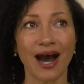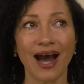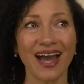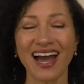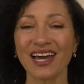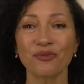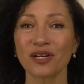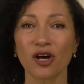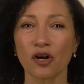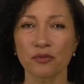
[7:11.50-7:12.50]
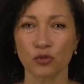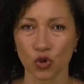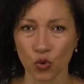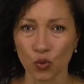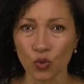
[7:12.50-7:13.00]
I don't want to call them
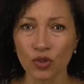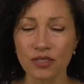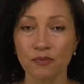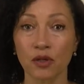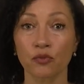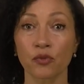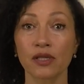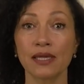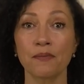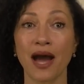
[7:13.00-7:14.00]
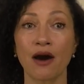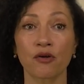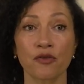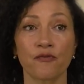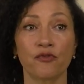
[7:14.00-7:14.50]
tools, but really
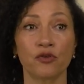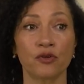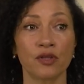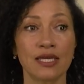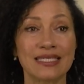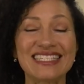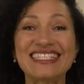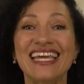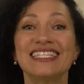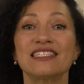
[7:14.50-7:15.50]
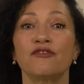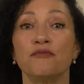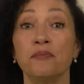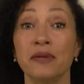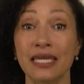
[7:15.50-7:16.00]
powerful states
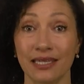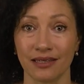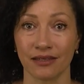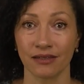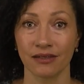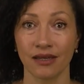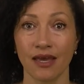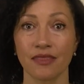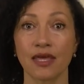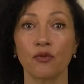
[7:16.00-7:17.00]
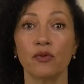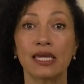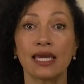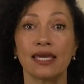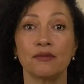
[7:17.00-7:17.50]
of being that we
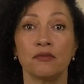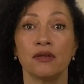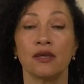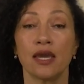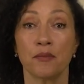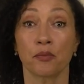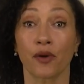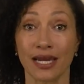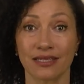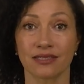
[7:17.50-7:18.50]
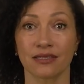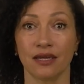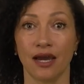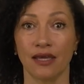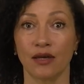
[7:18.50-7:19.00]
can embrace
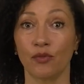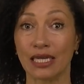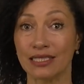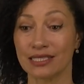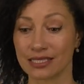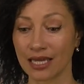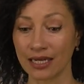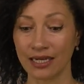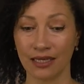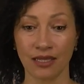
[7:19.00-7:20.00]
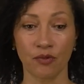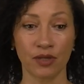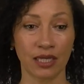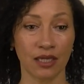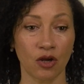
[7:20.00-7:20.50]
and that we can study and that
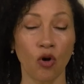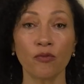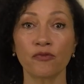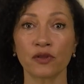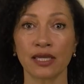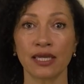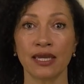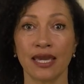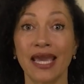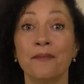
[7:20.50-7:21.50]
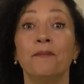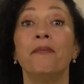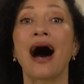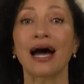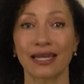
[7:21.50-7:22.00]
we can hopefully
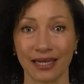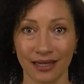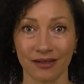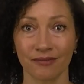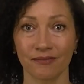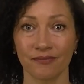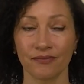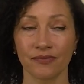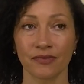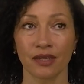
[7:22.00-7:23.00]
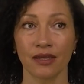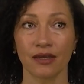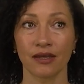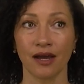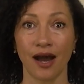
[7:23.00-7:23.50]
embody.
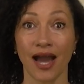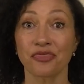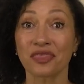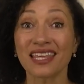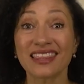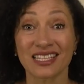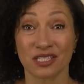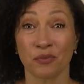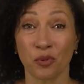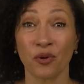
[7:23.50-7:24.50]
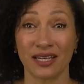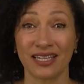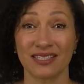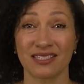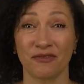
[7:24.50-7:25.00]
I think that's the point,
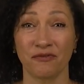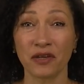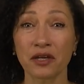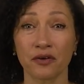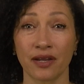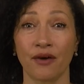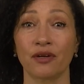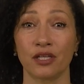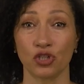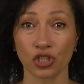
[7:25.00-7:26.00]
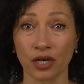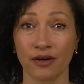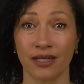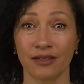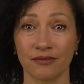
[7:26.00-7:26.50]
is to figure it out and share
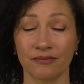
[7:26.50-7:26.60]
it.